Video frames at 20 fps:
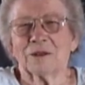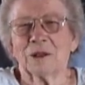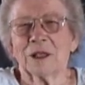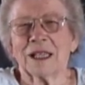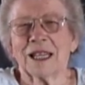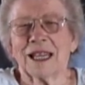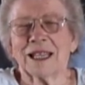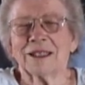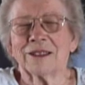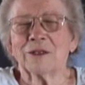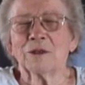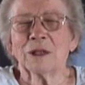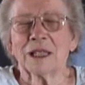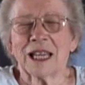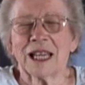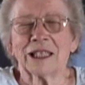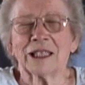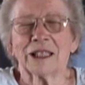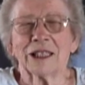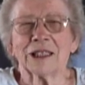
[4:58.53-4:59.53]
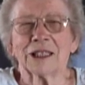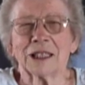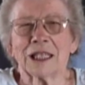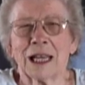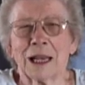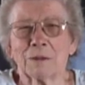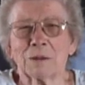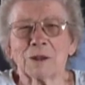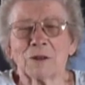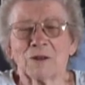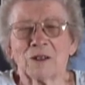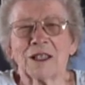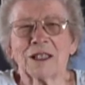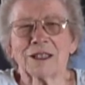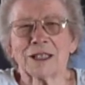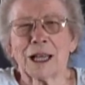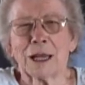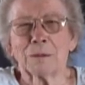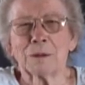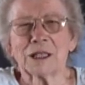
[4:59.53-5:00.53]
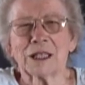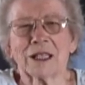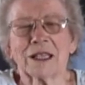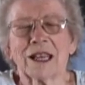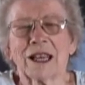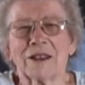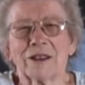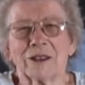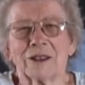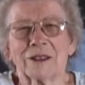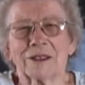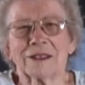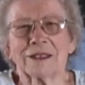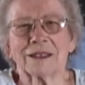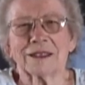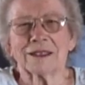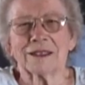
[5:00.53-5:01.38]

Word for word: we had, we had good times, fun times together.